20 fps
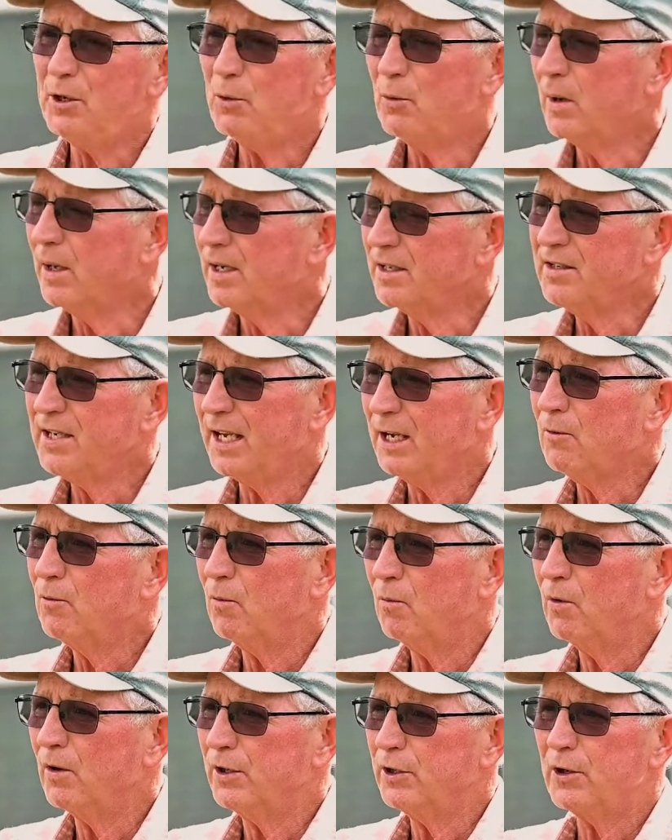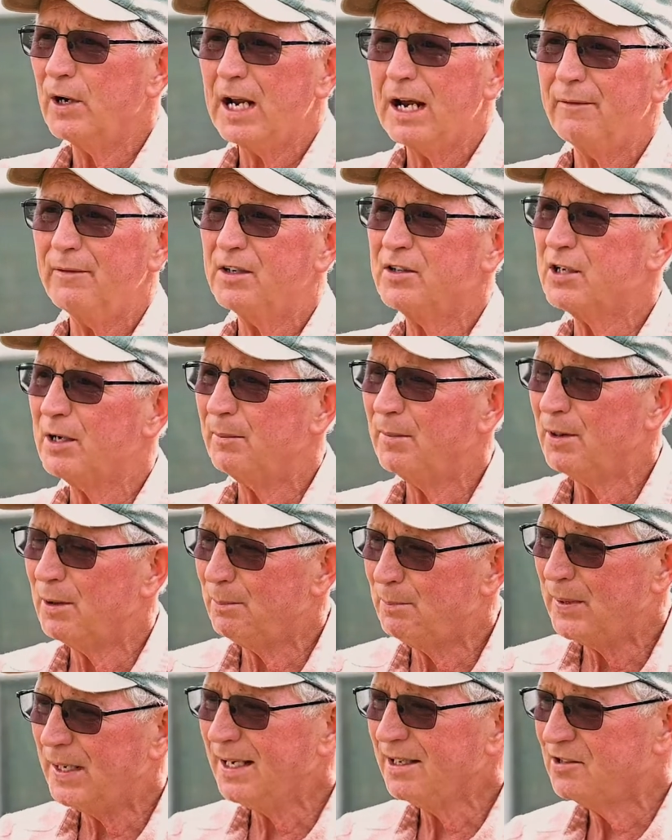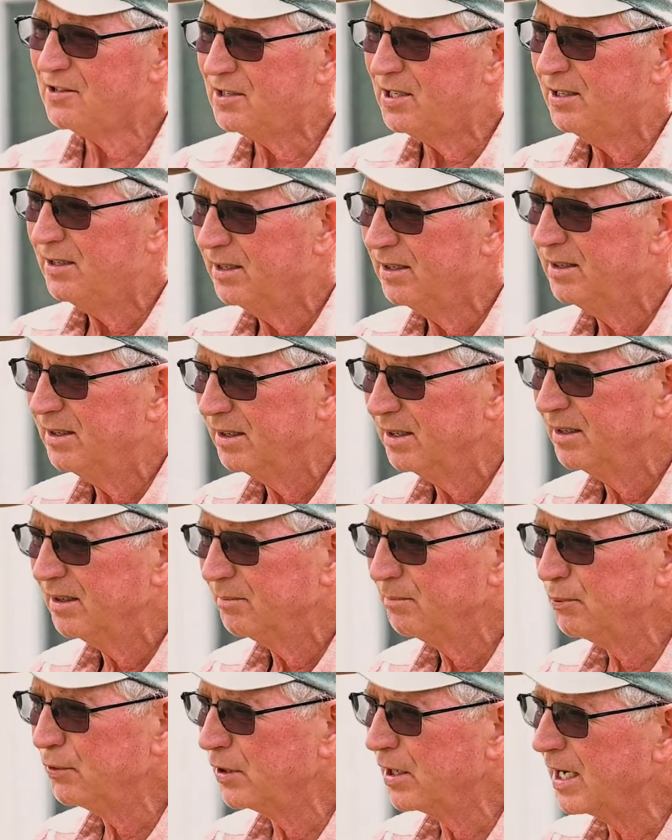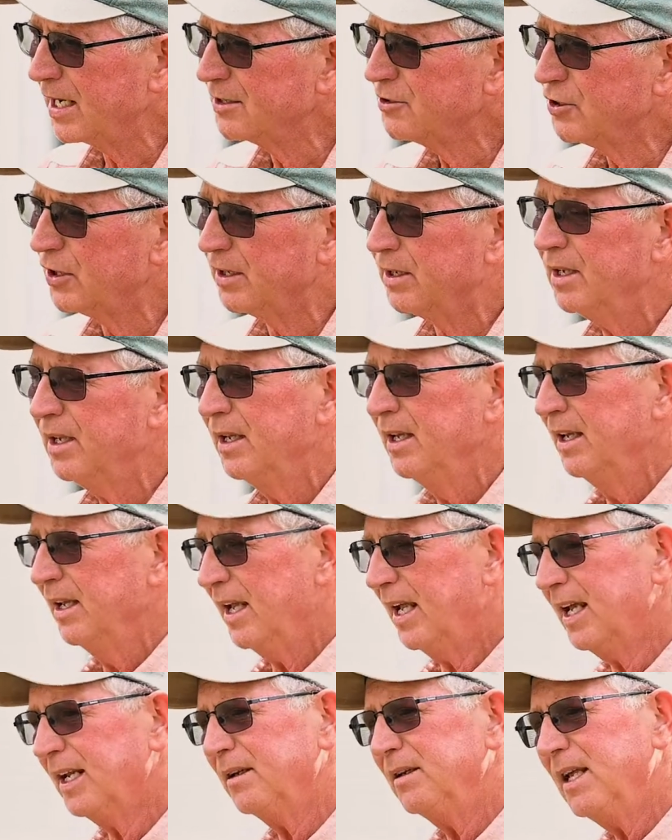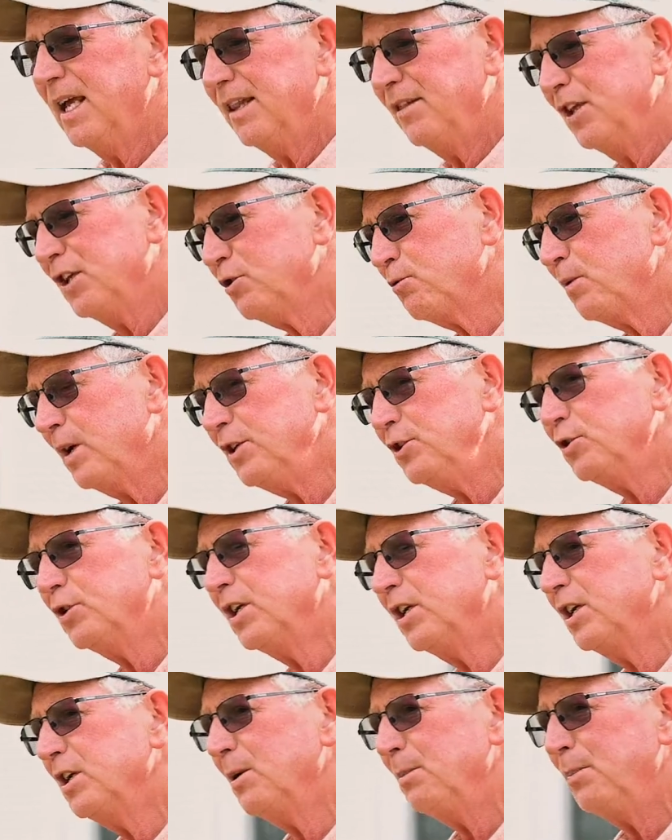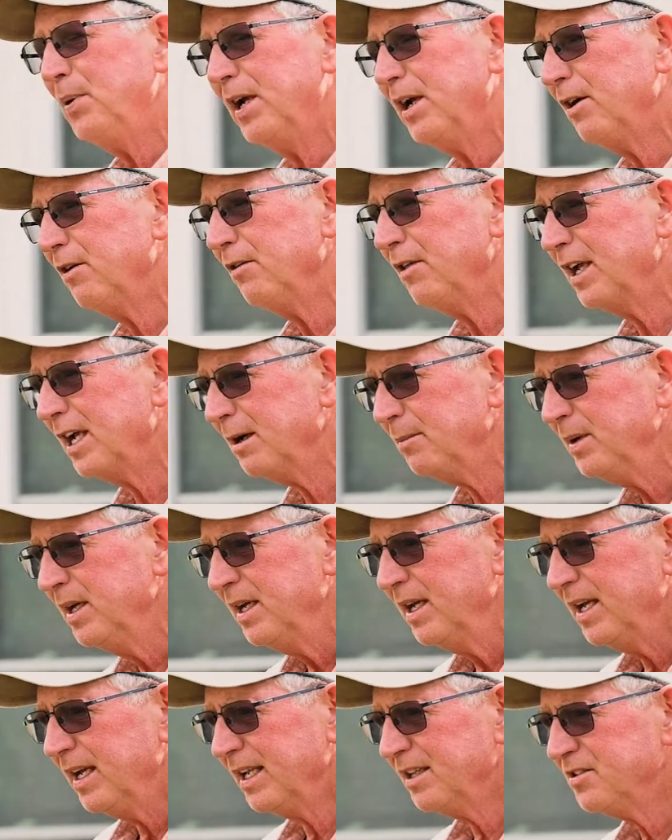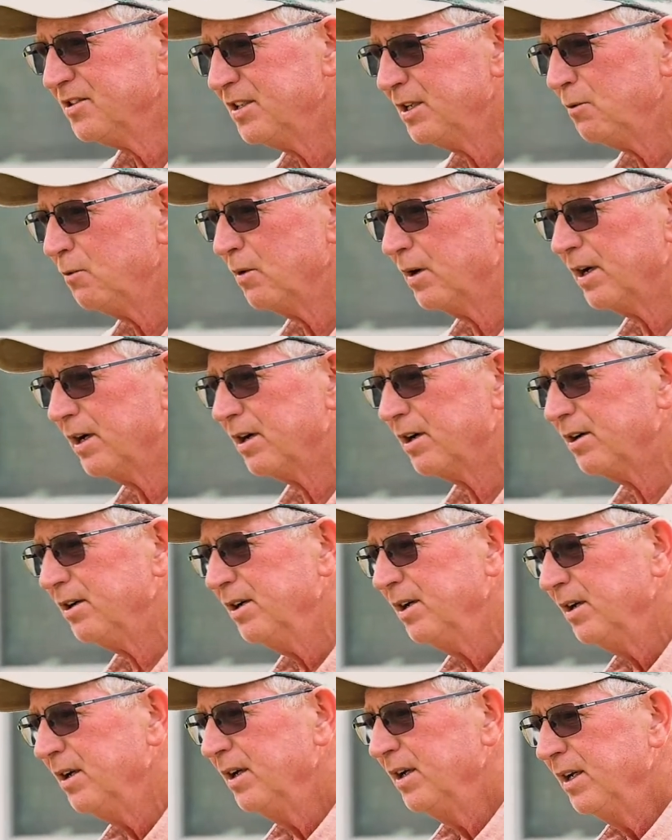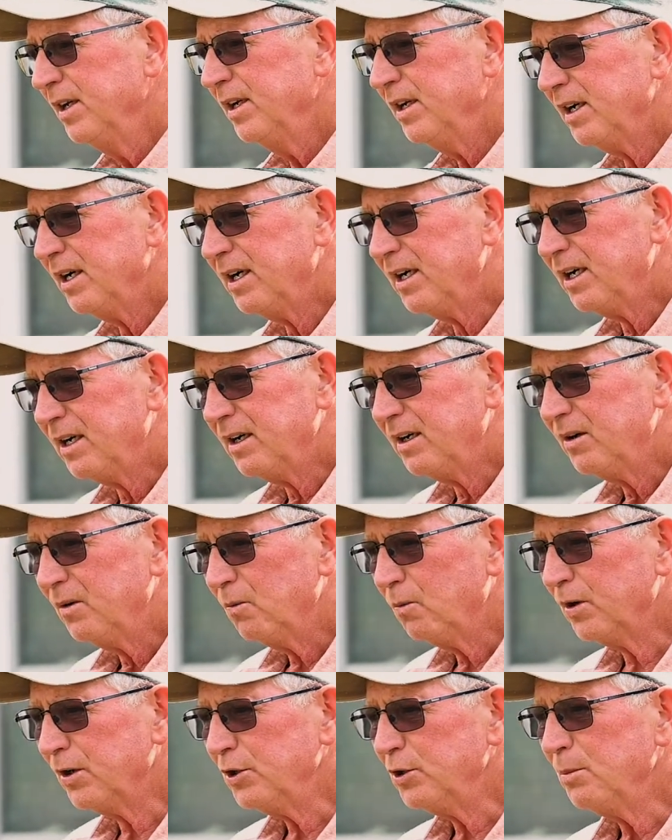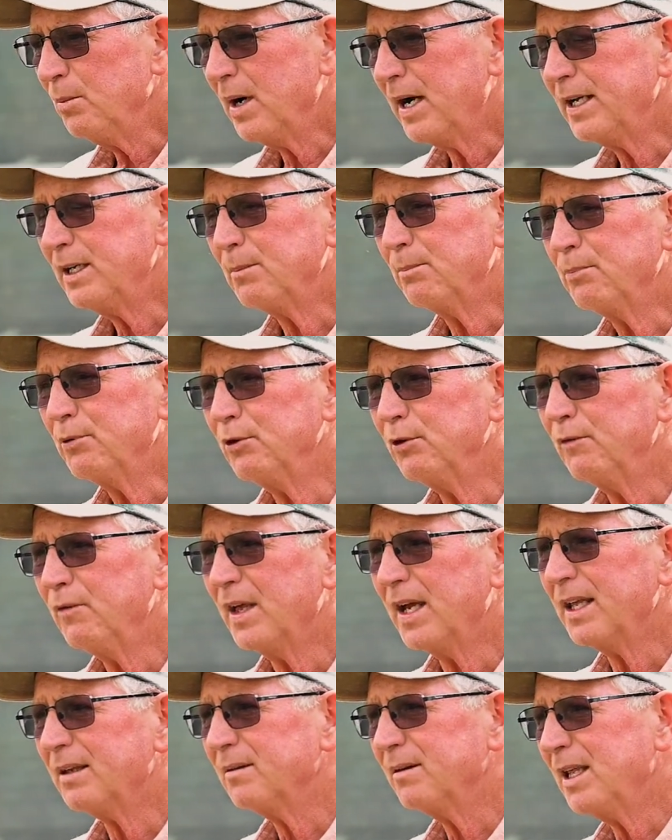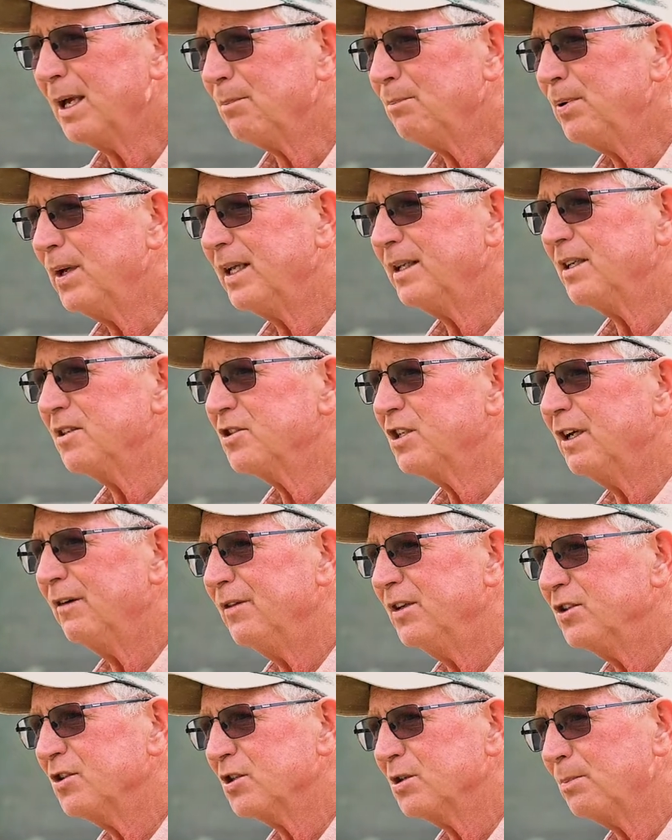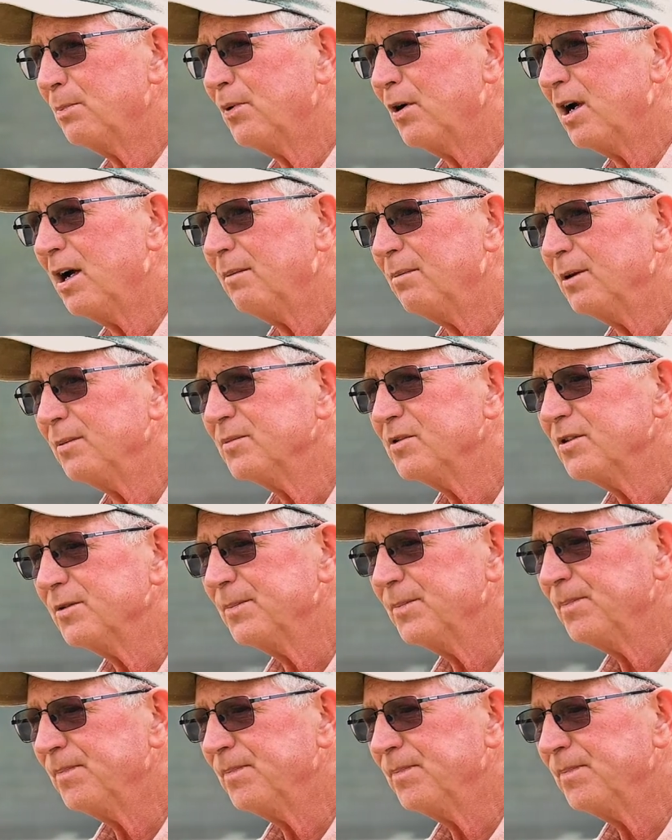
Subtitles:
you want to take where you're having some of the best production. And this way you can compare them and see where you might improve that bed that's giving you some problems.